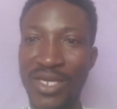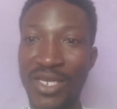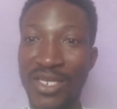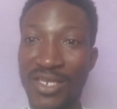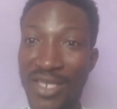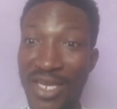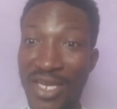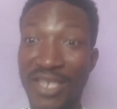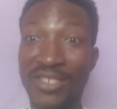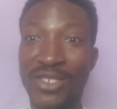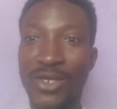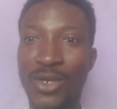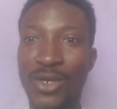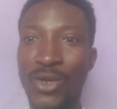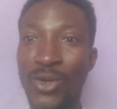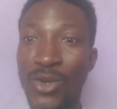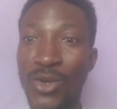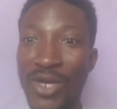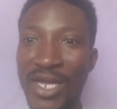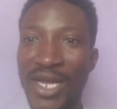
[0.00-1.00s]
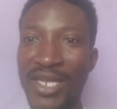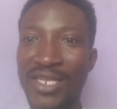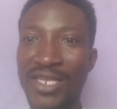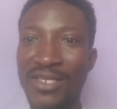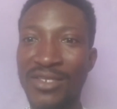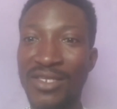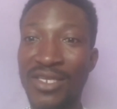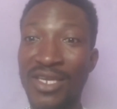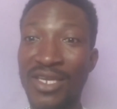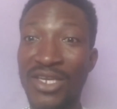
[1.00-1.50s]
That's the locally,
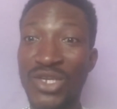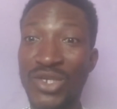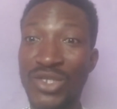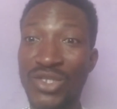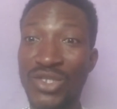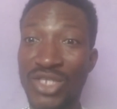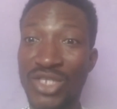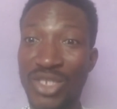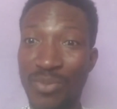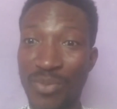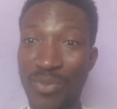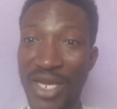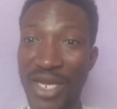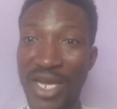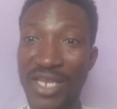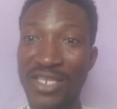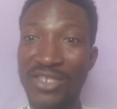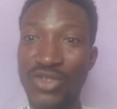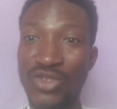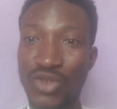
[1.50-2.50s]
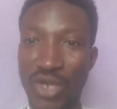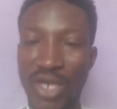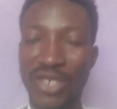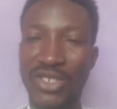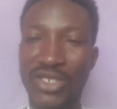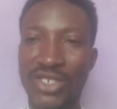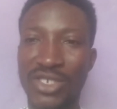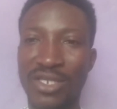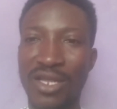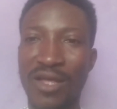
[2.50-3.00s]
typically
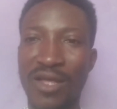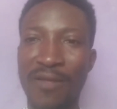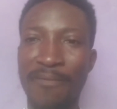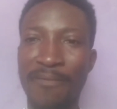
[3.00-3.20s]
traditional.